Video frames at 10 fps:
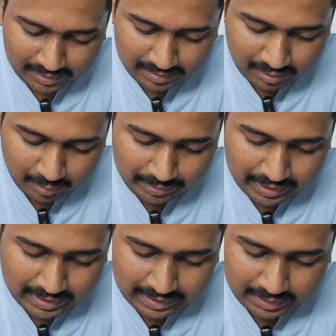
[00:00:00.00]
One is how
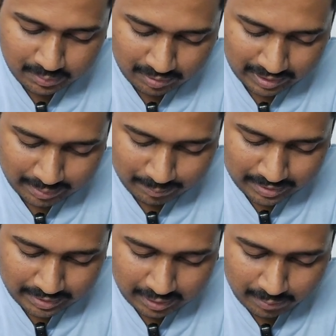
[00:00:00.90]
many correct you
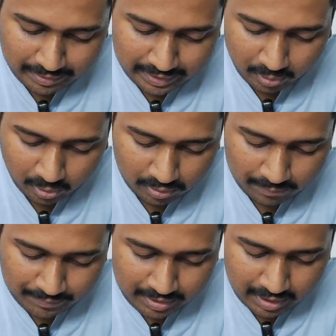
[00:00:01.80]
attempted, how many
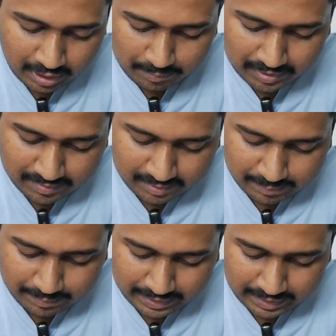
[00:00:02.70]
wrong, how many
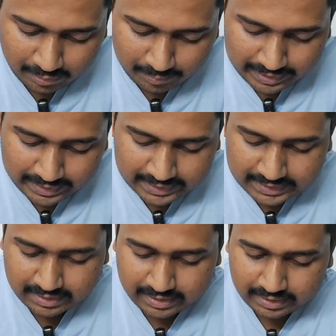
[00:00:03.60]
skipped, and how many
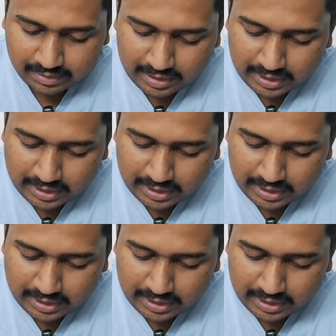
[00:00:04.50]
guessed correct.